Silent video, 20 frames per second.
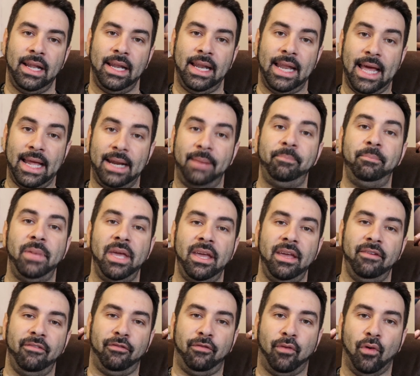Let it
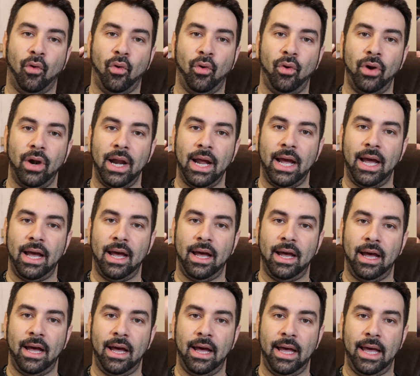be for
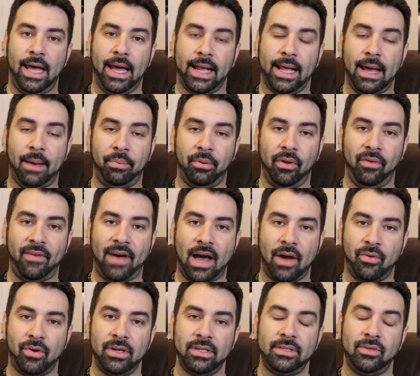a couple of
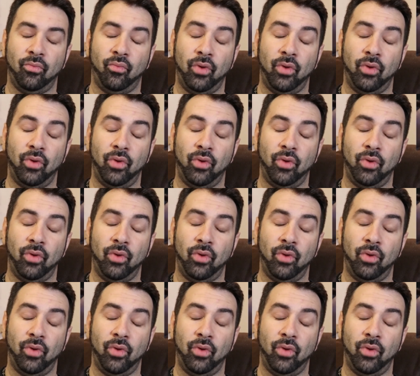hours,